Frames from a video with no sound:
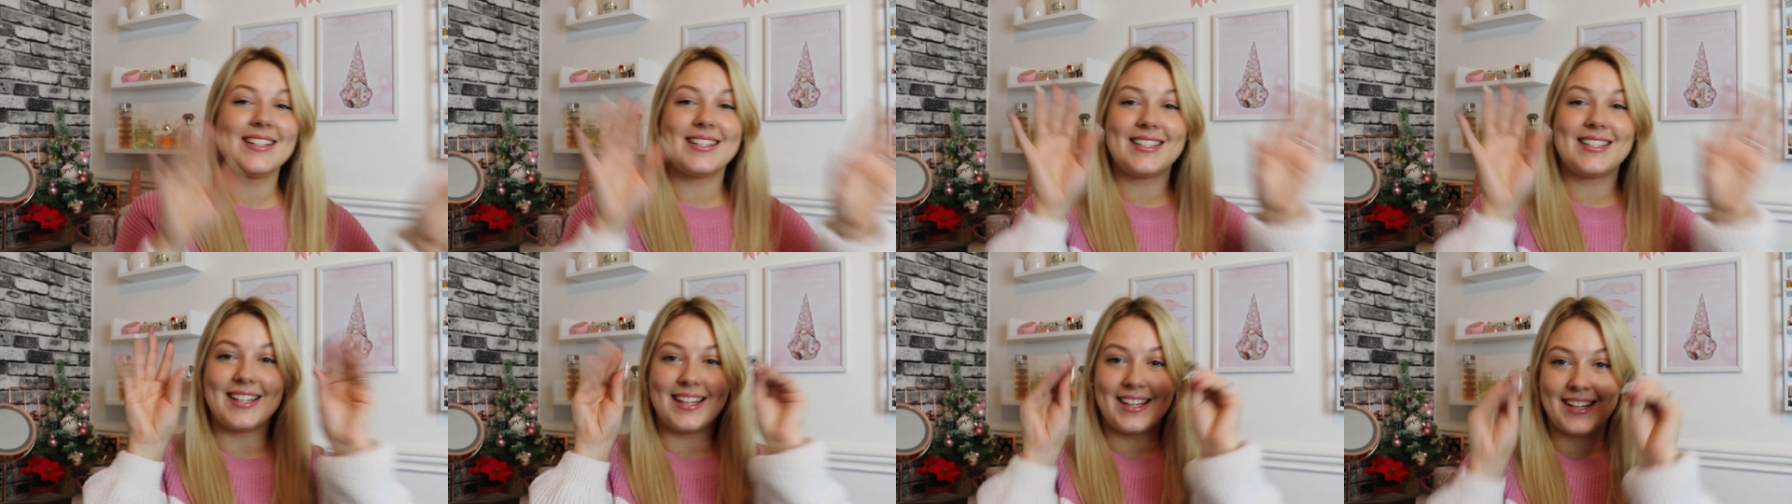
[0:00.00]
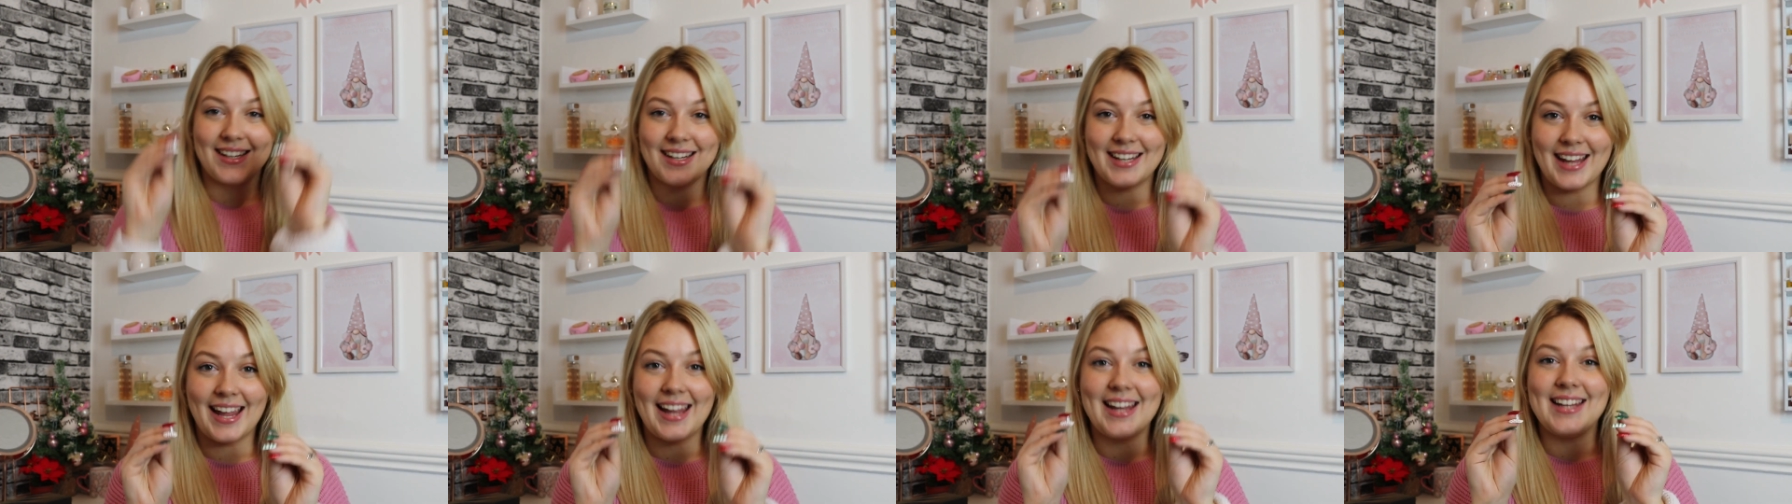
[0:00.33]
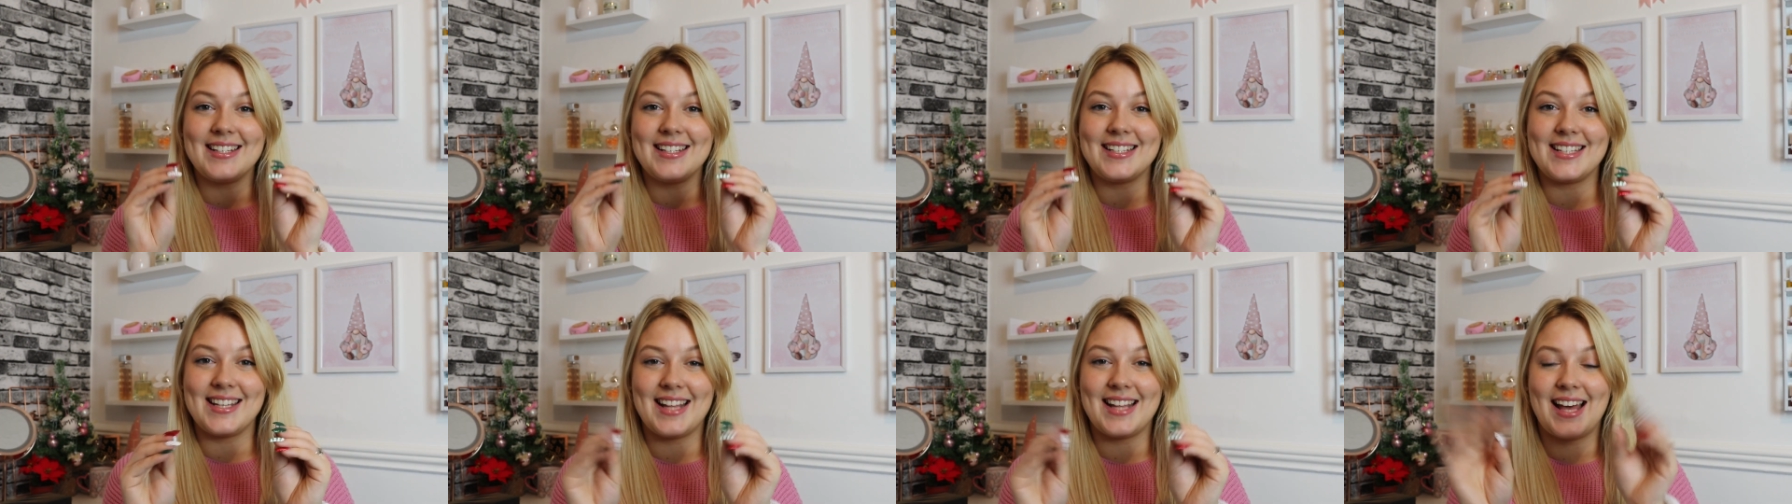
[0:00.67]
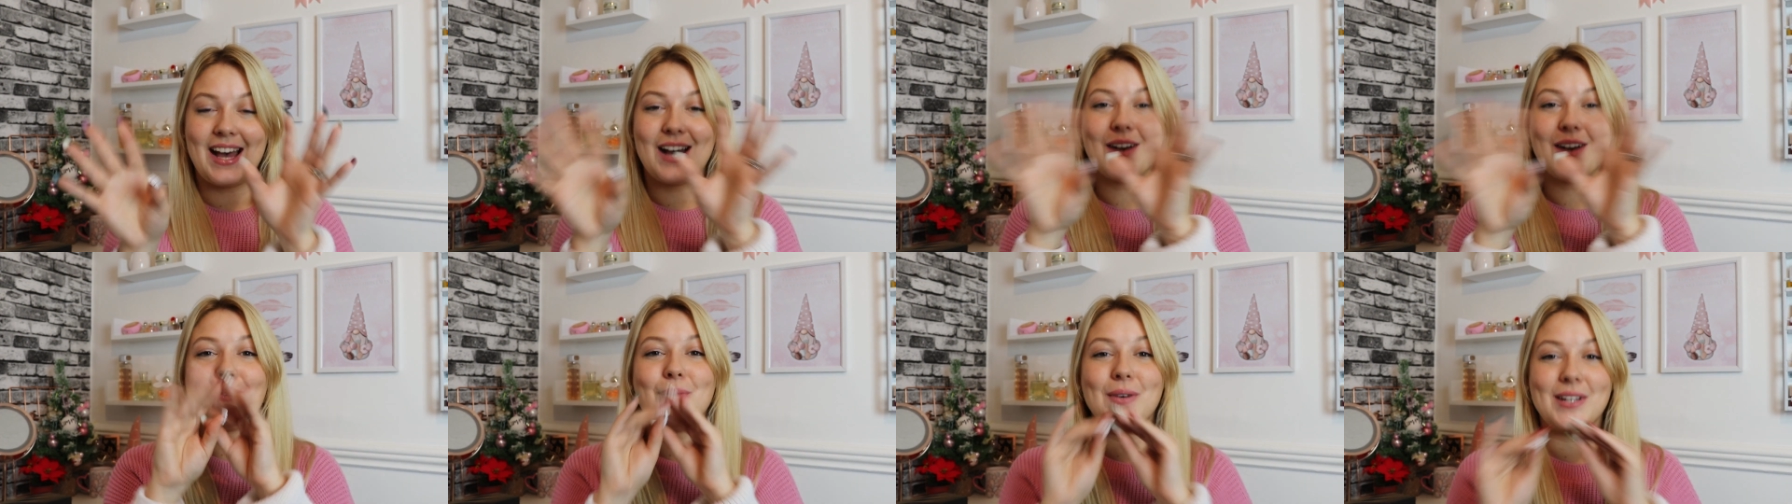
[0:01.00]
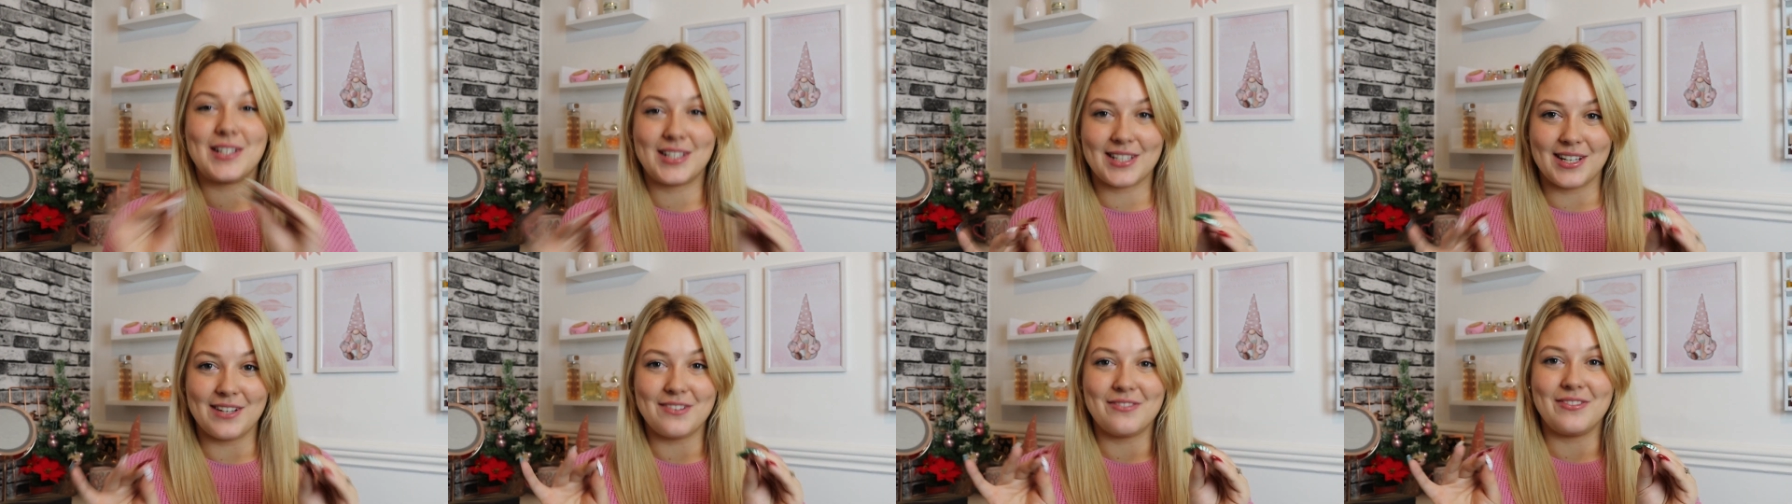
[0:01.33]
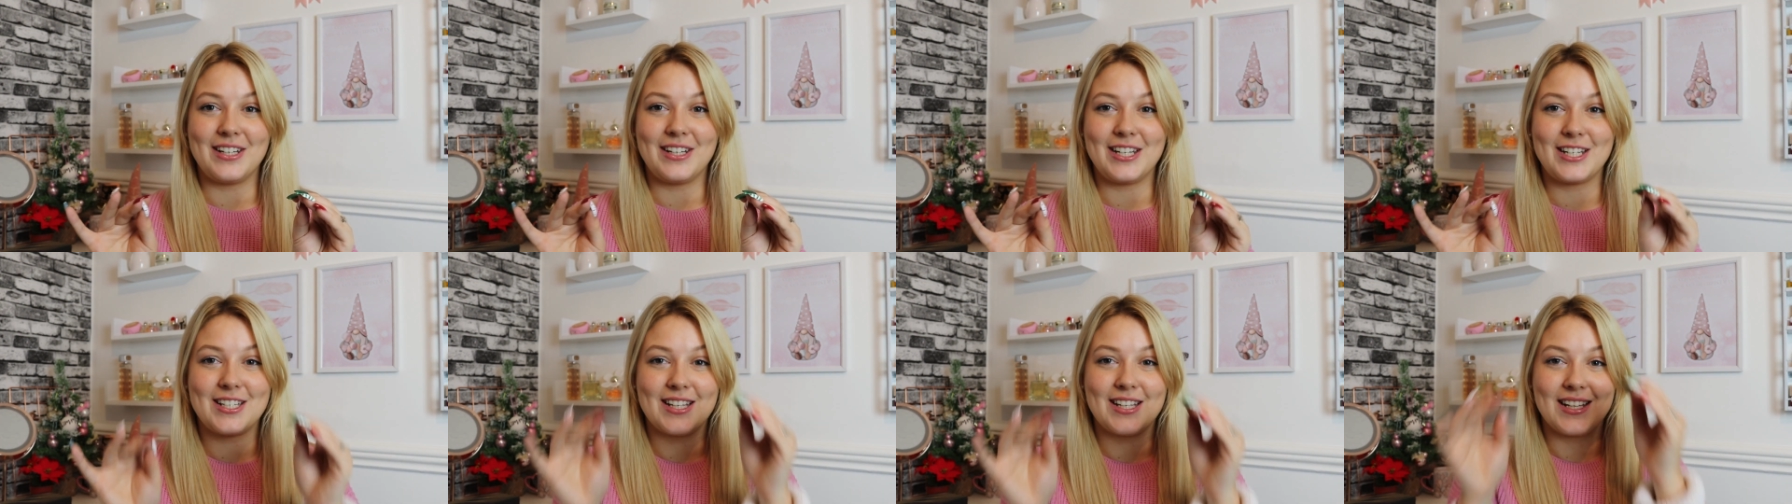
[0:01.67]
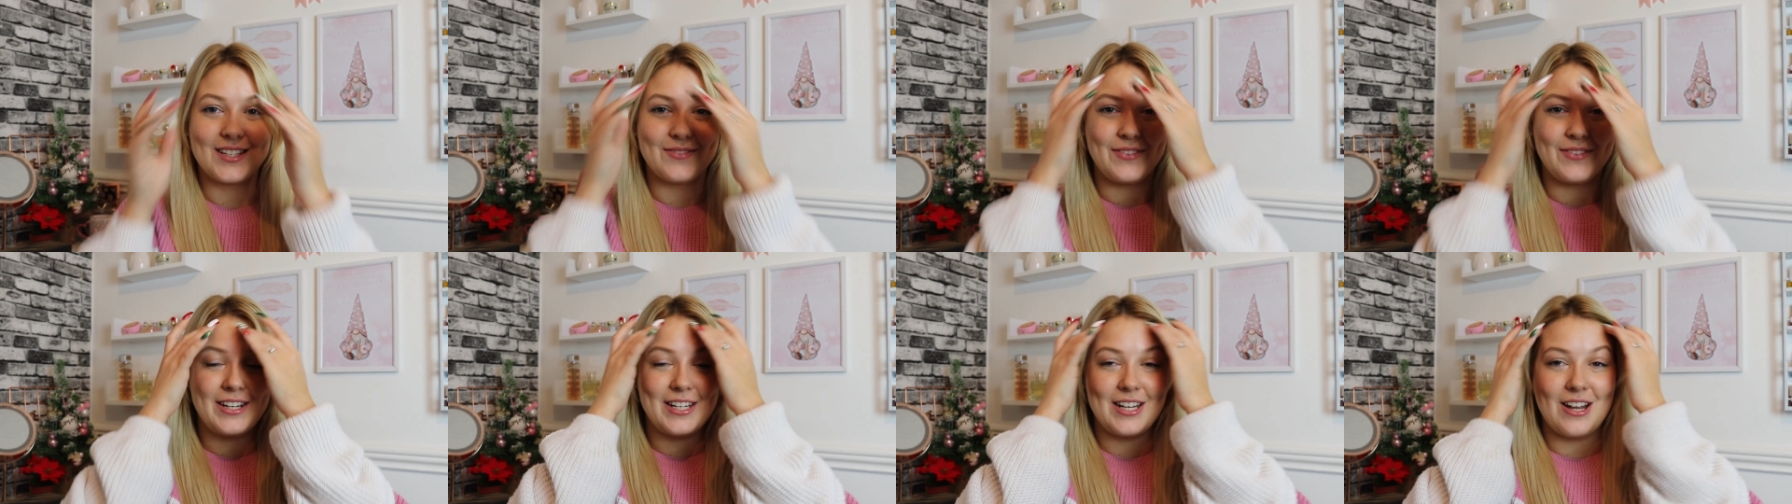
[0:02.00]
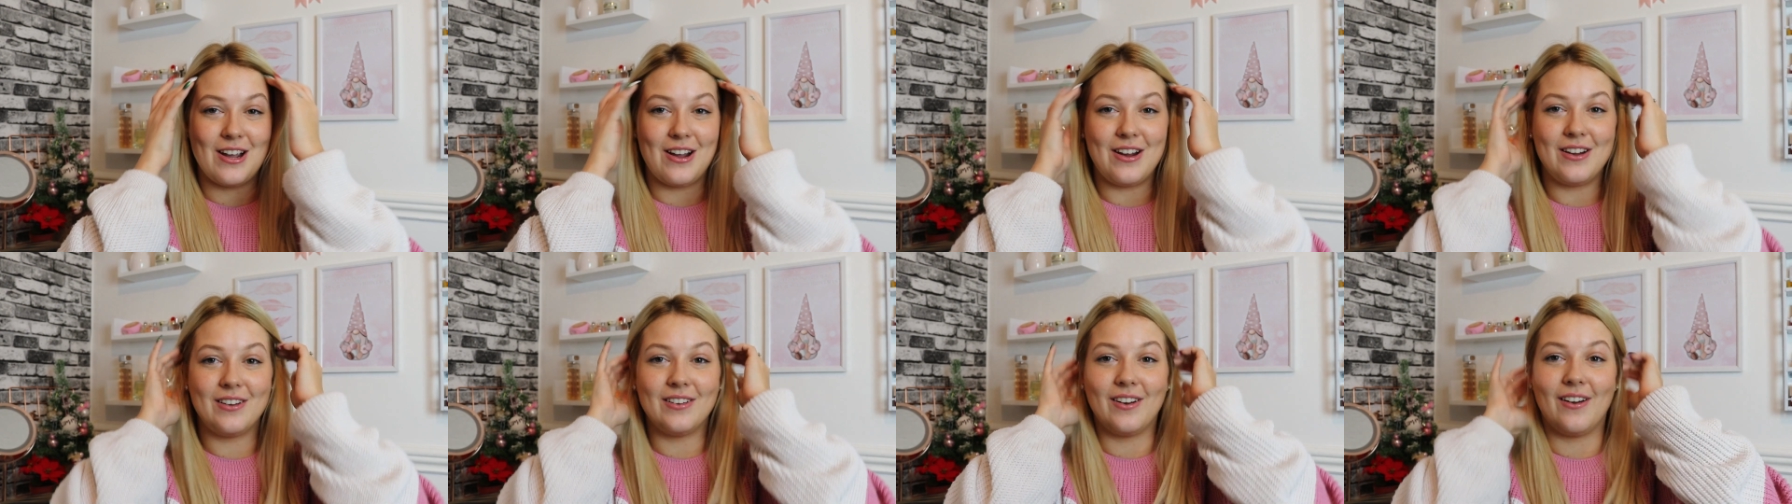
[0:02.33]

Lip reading: to get into that once I finish this video.